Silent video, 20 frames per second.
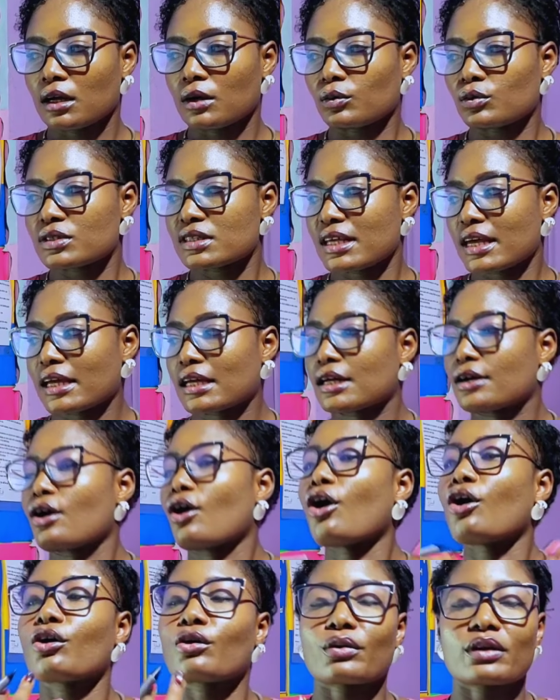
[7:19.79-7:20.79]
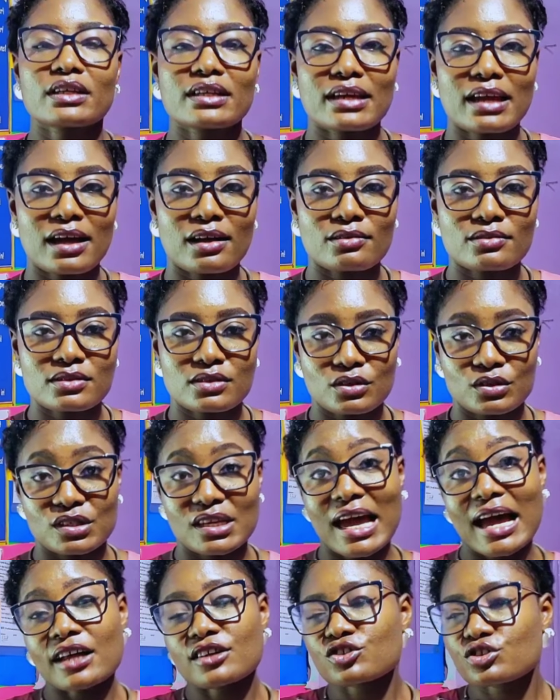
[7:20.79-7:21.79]
We'll say concrete nouns are
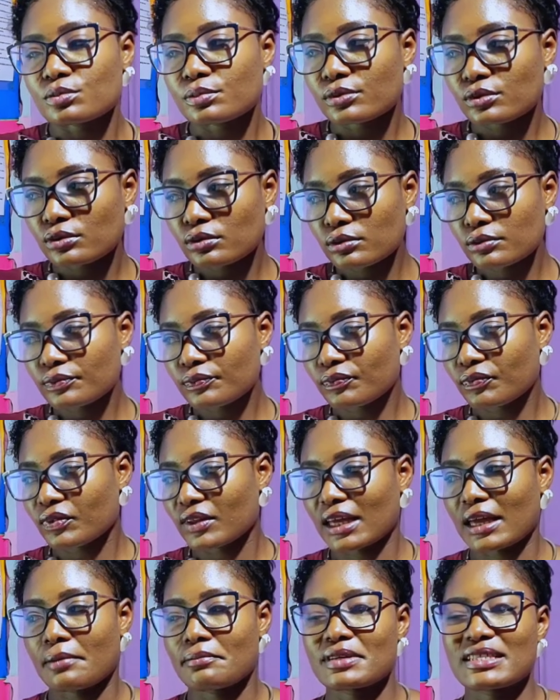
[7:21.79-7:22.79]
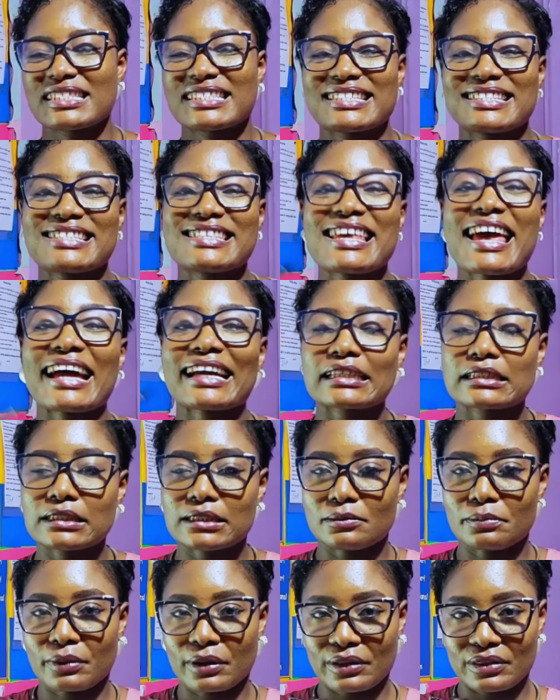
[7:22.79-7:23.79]
tangible. They can be
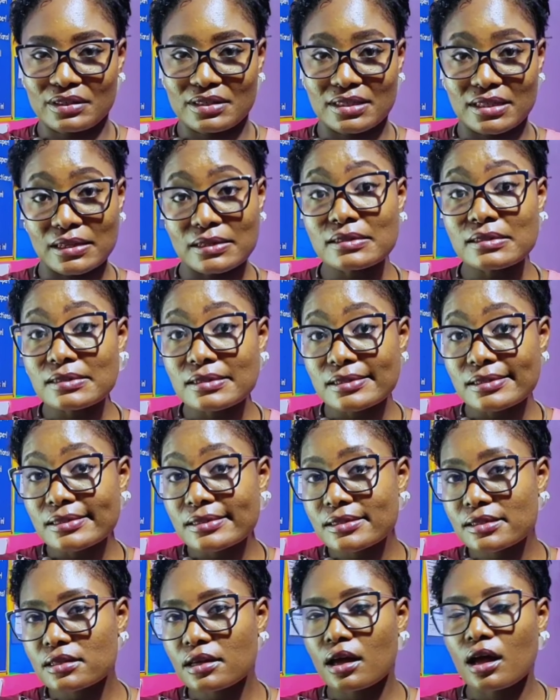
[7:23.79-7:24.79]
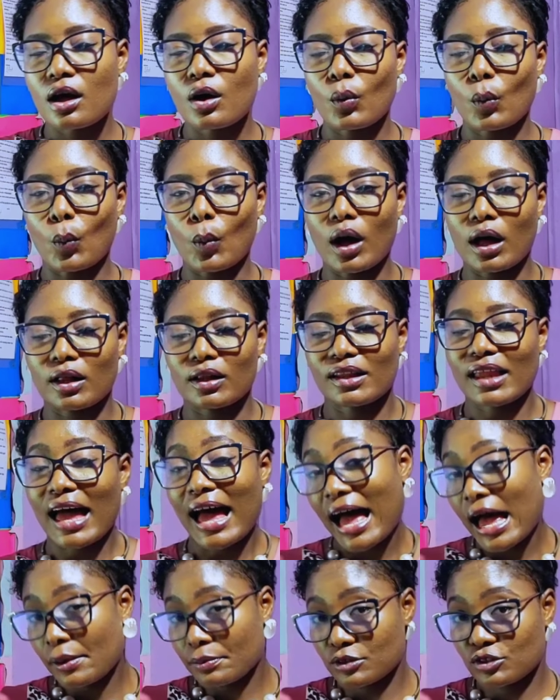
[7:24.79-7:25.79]
detected by the senses,
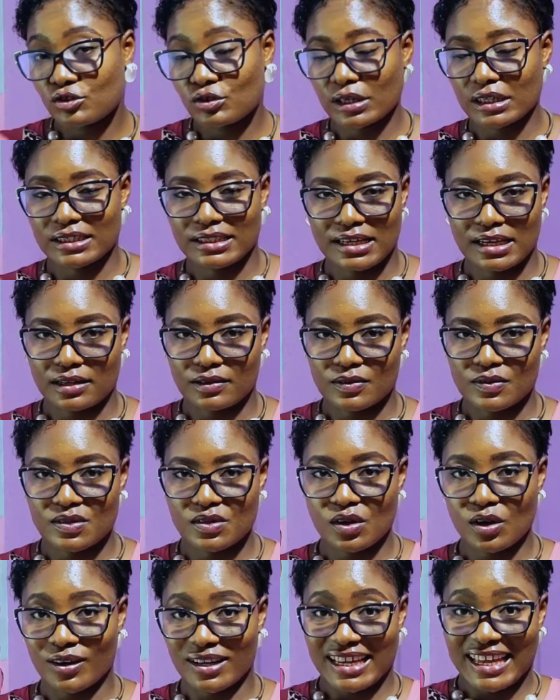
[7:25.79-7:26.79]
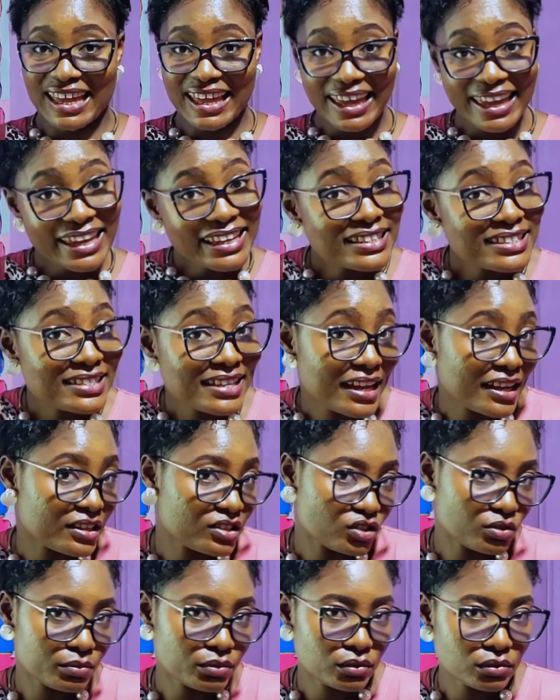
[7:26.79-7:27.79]
while abstract nouns are
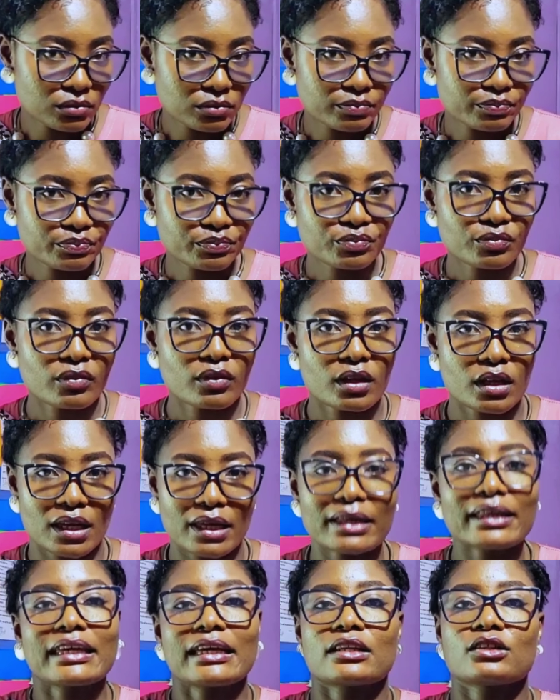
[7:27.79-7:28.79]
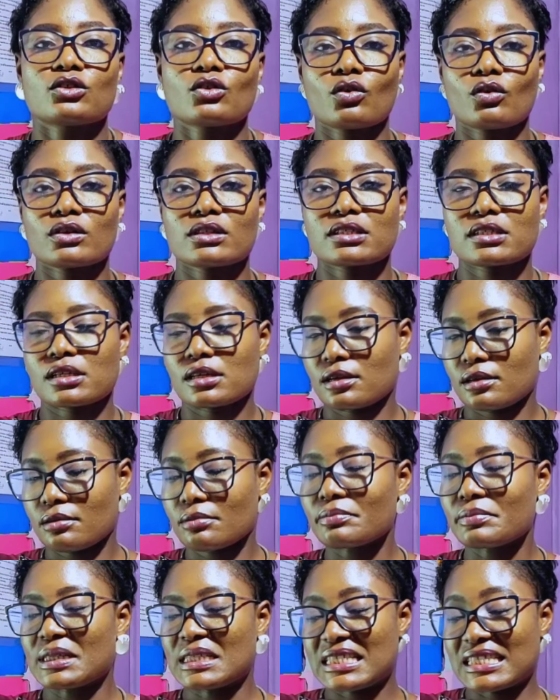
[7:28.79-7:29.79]
intangible, cannot
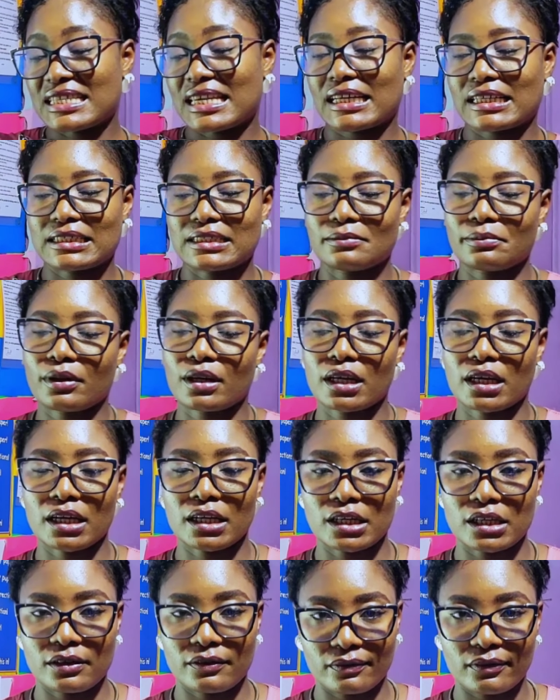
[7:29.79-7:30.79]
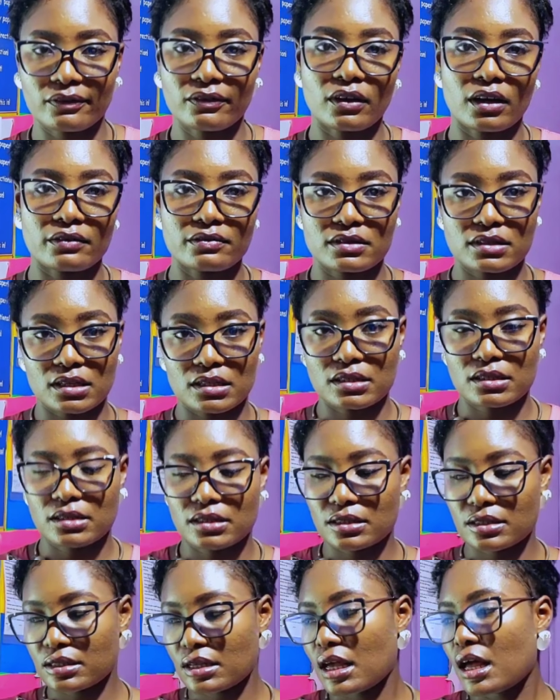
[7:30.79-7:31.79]
be detected by any of the 5
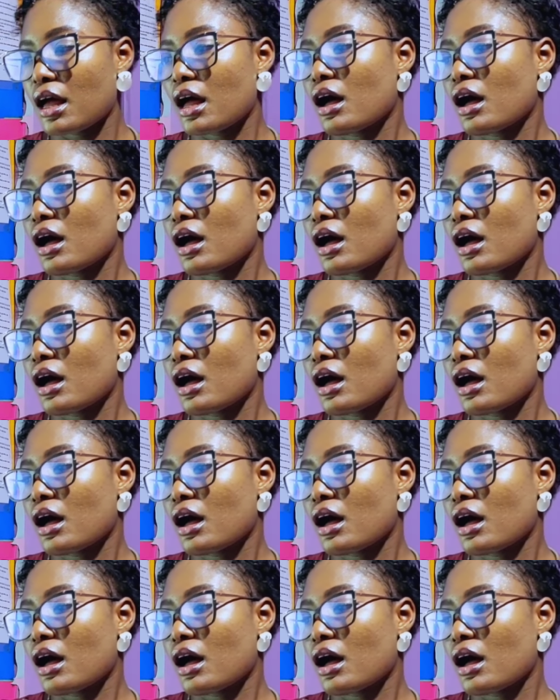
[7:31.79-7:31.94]
senses.